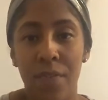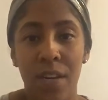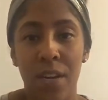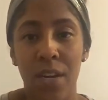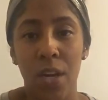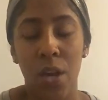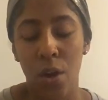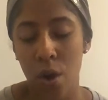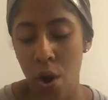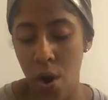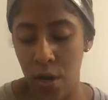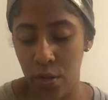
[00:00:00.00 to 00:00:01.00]
very
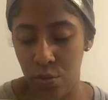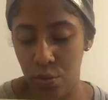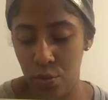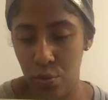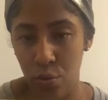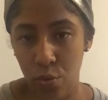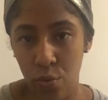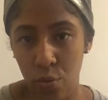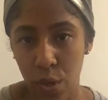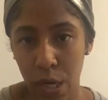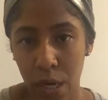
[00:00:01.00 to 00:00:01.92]
hard to